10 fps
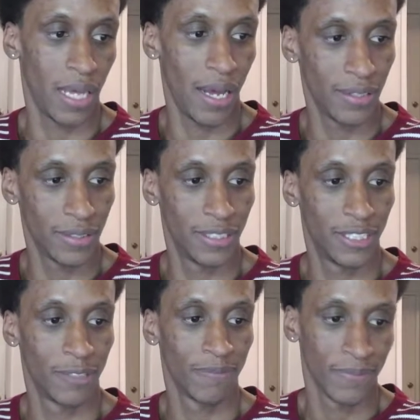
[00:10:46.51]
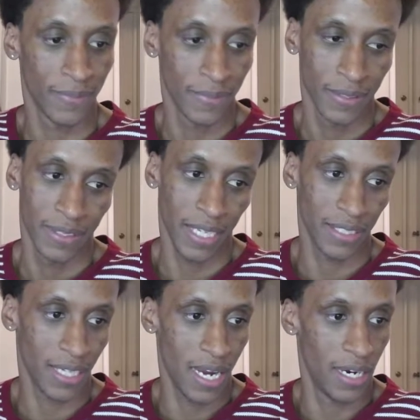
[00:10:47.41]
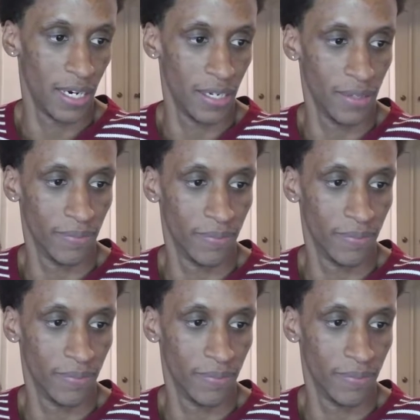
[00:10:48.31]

thousands. That's kind of the